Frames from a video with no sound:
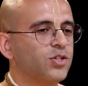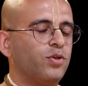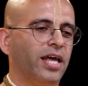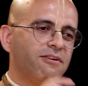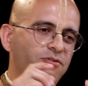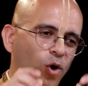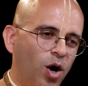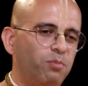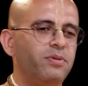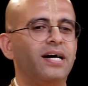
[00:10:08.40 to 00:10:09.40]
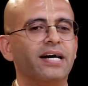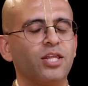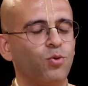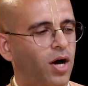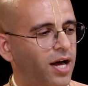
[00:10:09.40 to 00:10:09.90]
So then from
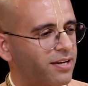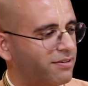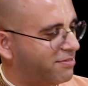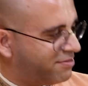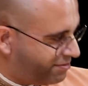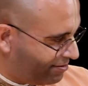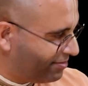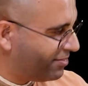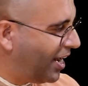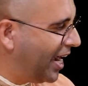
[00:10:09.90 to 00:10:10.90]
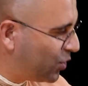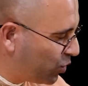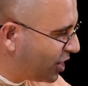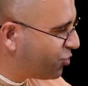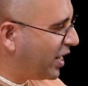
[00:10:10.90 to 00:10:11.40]
Haridwar, I
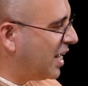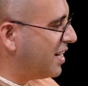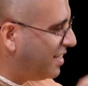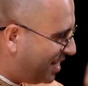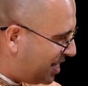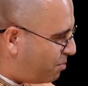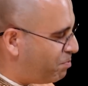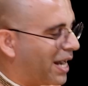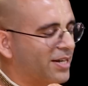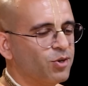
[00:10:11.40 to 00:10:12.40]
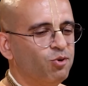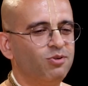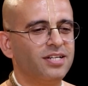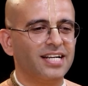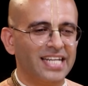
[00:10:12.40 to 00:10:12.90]
took the train back
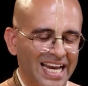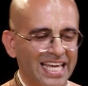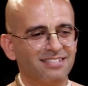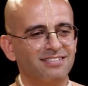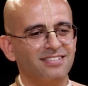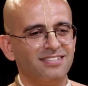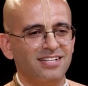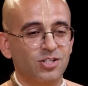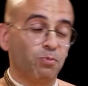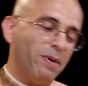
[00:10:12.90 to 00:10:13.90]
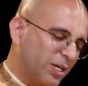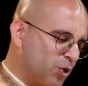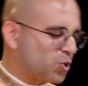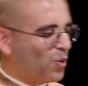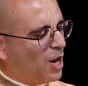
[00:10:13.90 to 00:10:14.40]
to Delhi. So back
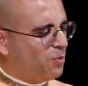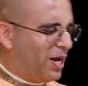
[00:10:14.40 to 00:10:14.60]
to square